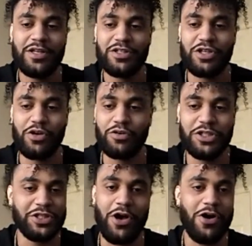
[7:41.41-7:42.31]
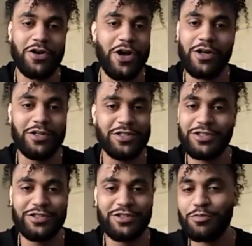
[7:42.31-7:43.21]
So just all
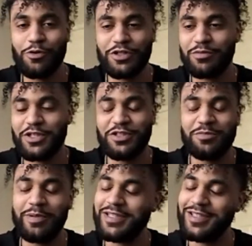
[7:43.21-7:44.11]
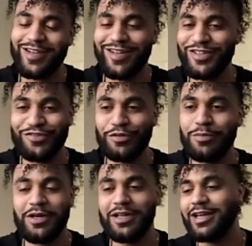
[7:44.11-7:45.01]
college sports, bro, especially college
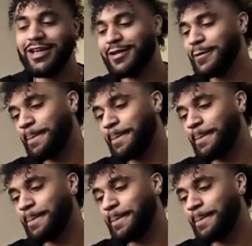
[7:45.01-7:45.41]
football. Like,